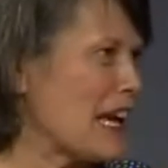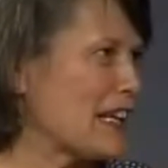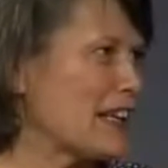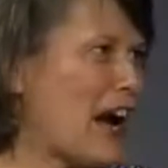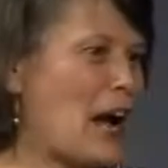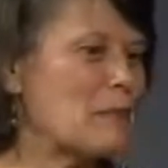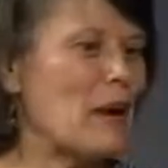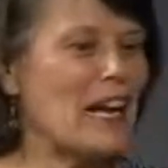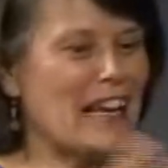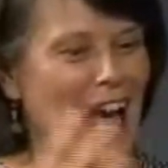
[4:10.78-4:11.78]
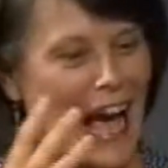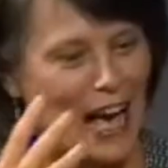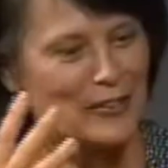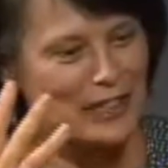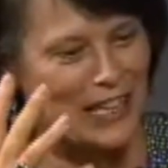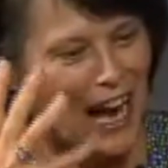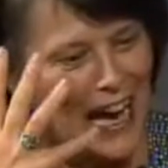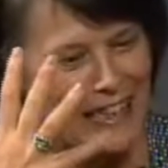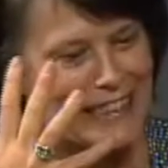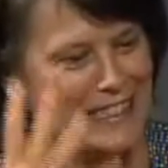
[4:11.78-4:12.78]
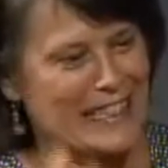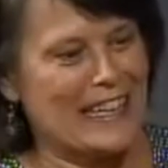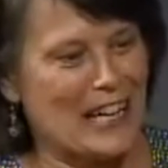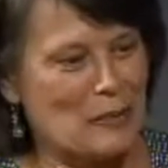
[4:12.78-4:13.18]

Like, I might have an idea.